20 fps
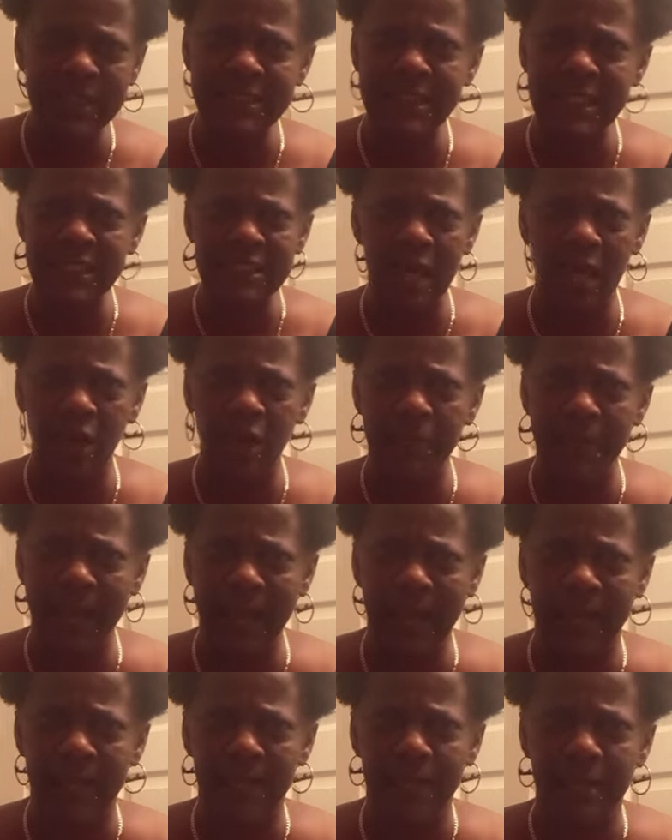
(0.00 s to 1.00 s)
this all
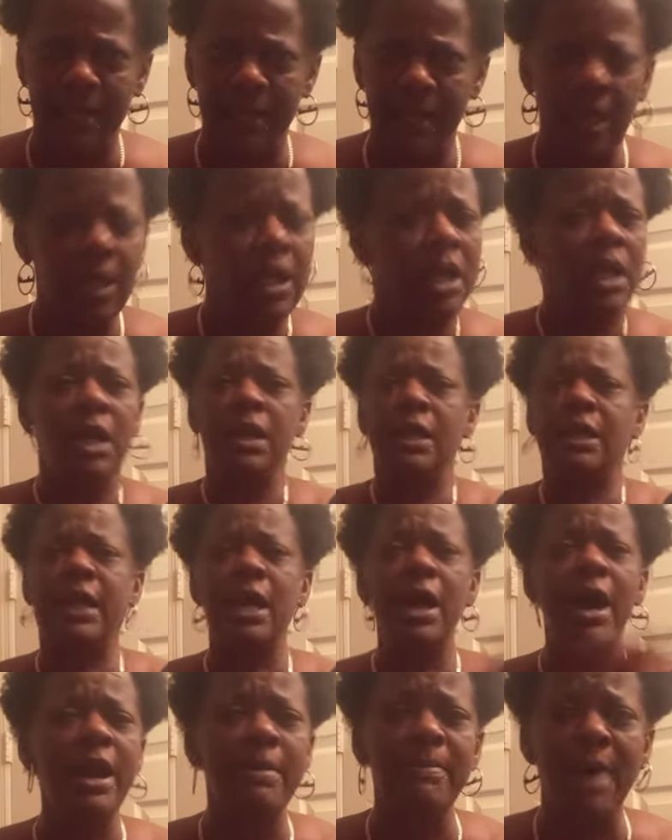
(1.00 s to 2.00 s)
about
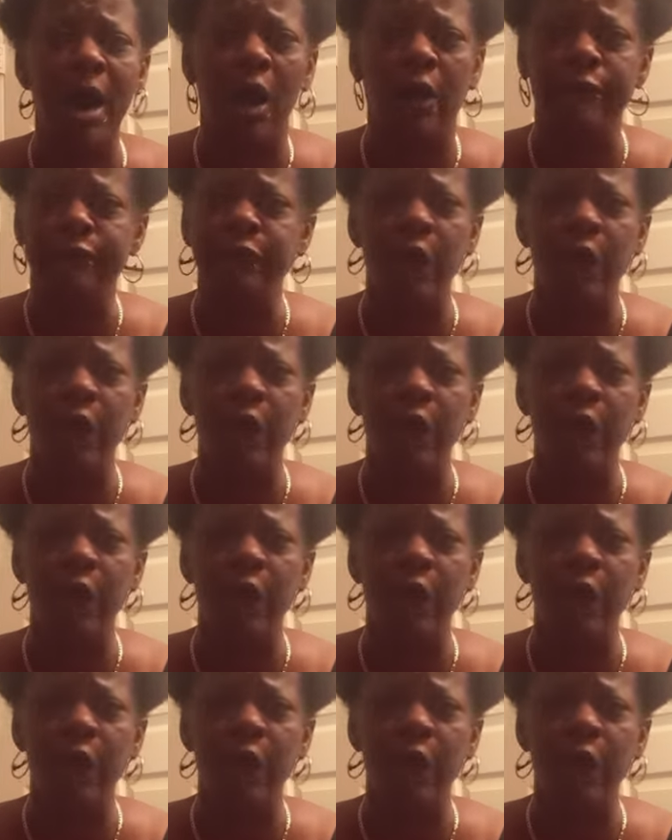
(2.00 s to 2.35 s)
Cut them off.